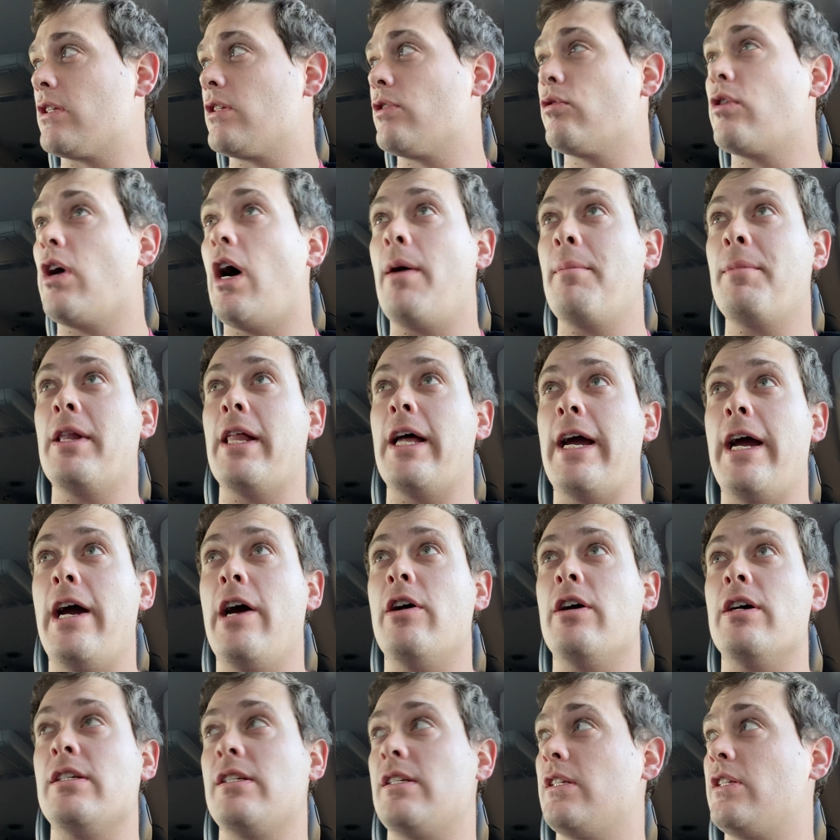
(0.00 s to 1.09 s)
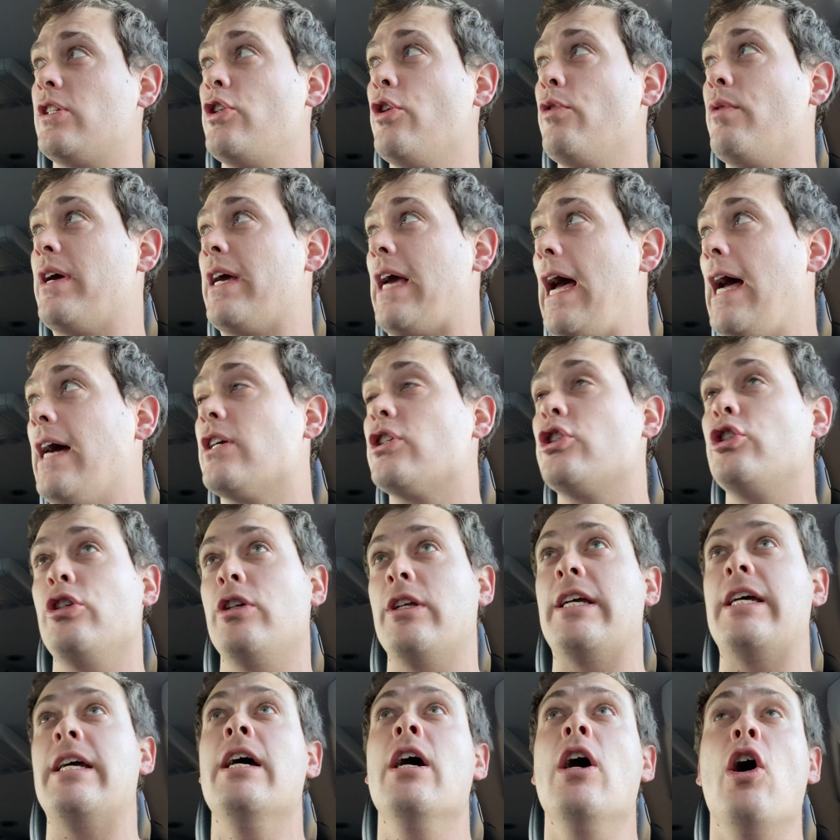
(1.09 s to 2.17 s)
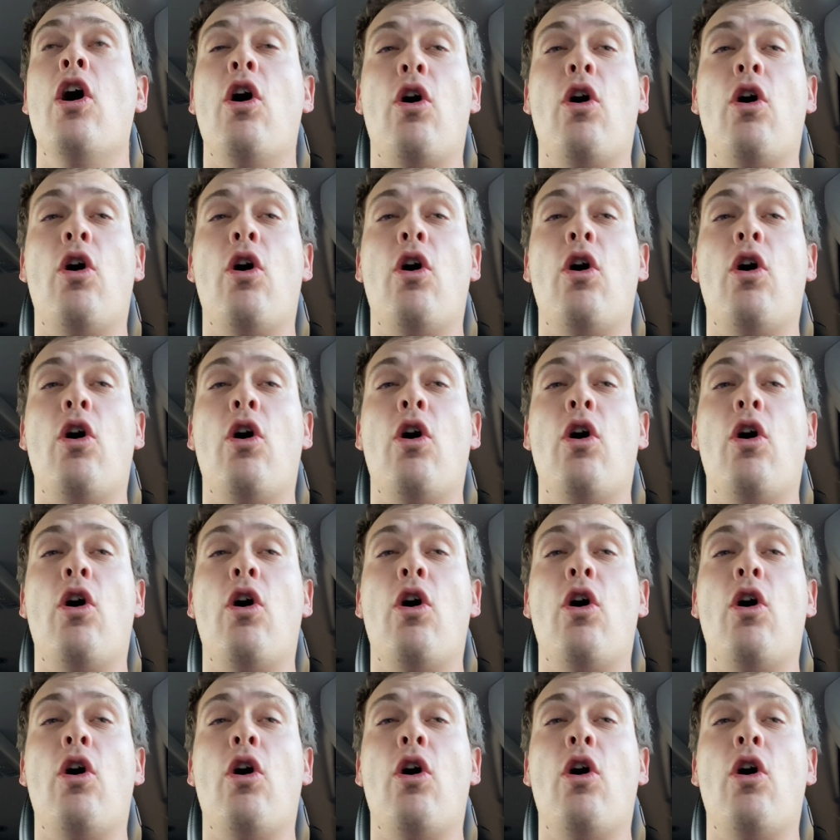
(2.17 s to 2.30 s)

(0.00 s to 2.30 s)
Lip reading: So Kamala Harris is doing actually